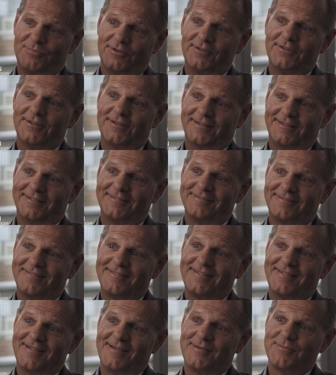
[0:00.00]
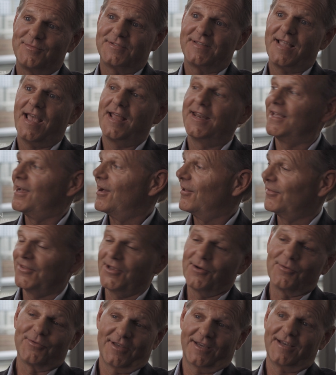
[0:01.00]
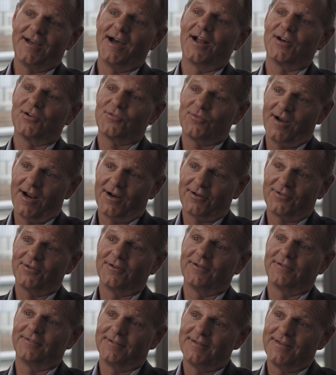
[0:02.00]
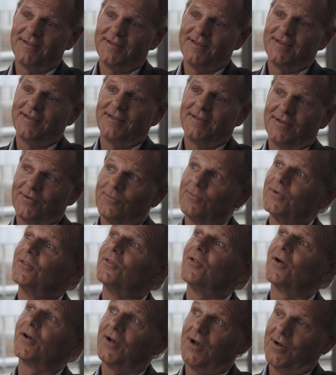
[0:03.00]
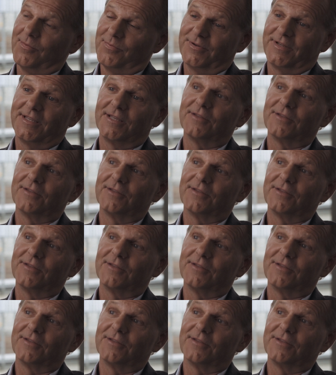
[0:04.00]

building and standing out there with the contractor and we look up and